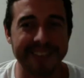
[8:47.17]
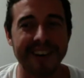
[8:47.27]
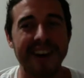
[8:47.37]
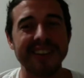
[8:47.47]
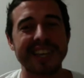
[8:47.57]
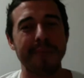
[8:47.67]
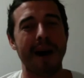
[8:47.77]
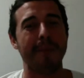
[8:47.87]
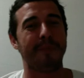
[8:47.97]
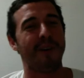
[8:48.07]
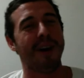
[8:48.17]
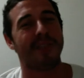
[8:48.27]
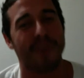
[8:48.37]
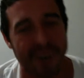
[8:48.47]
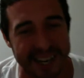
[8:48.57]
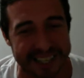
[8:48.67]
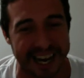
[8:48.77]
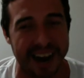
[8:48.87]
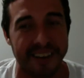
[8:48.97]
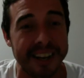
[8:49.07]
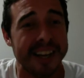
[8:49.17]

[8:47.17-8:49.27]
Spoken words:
rolls him up for a 3 count.